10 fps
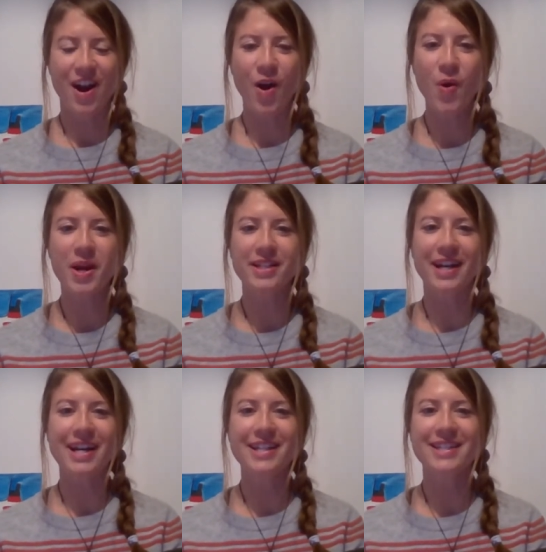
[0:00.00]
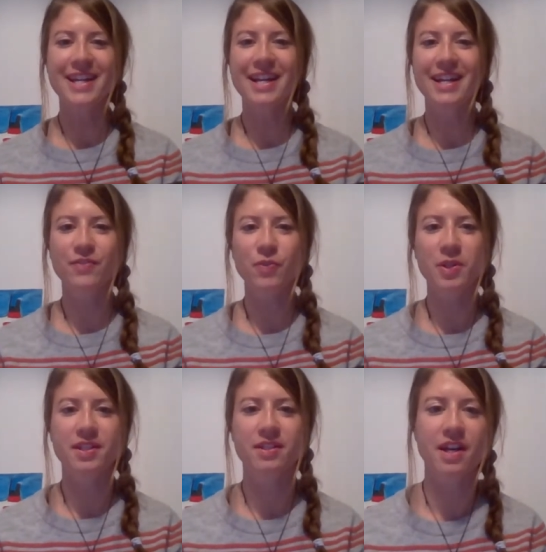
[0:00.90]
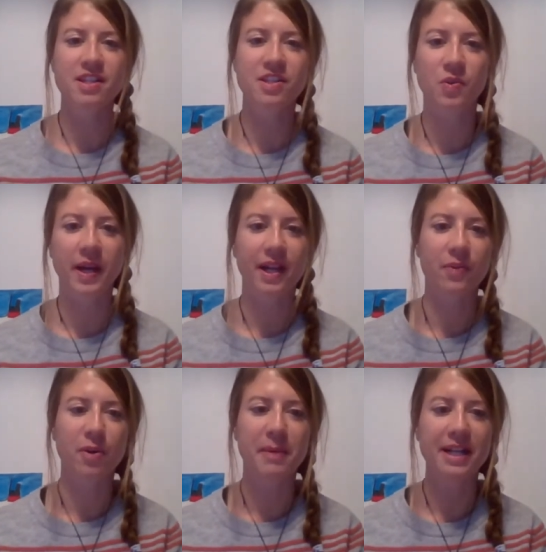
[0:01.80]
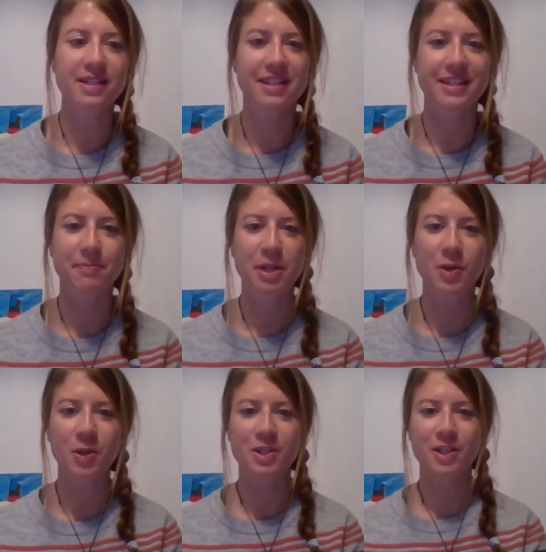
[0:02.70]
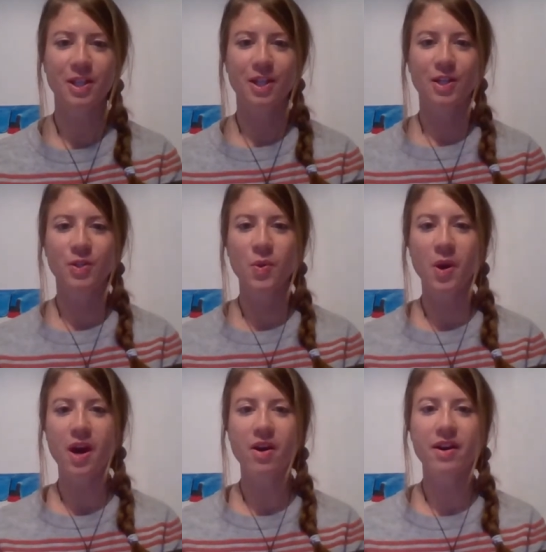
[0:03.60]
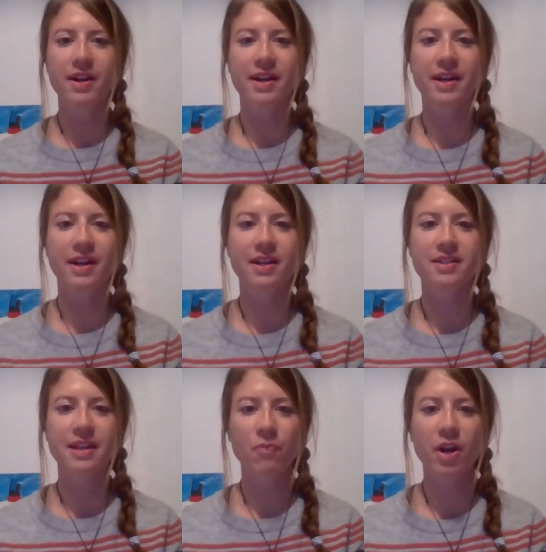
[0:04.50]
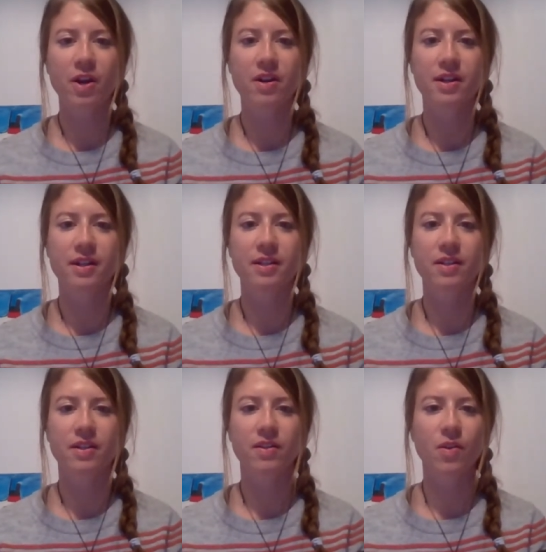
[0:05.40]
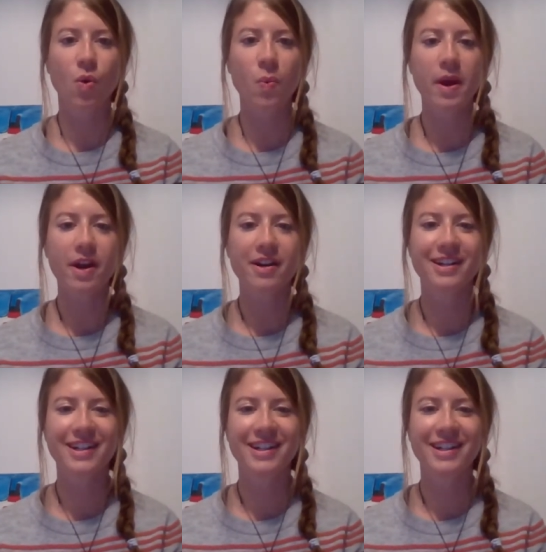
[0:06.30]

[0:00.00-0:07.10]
Oh, it. I say it was industrial romantic because you are uh, somewhere in nowhere.